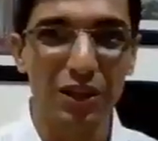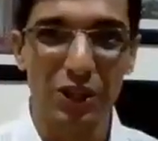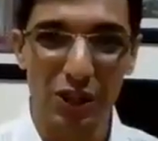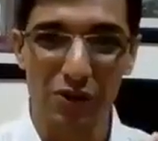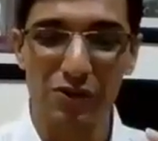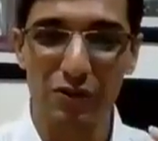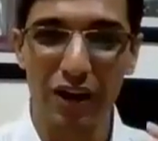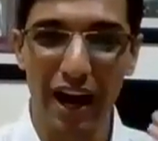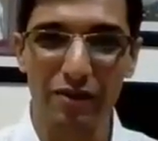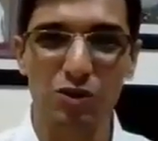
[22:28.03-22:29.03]
you
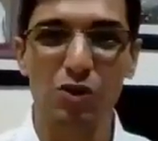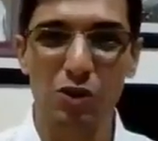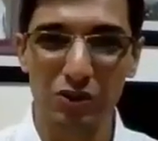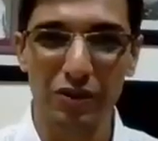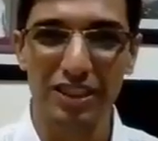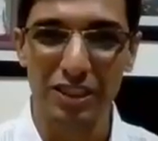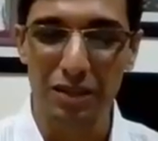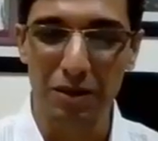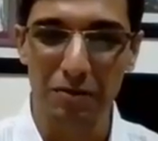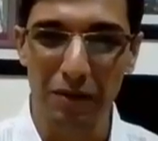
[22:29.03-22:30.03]
would have to go to the
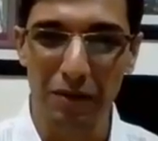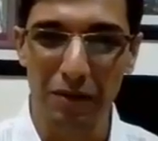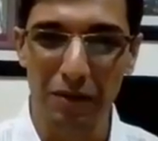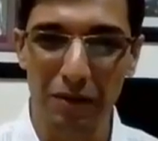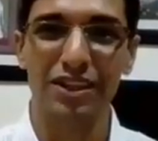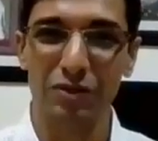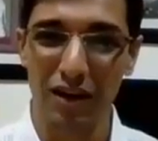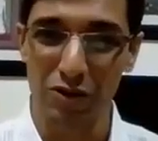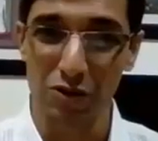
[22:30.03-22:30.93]
vegetable market. We'll have to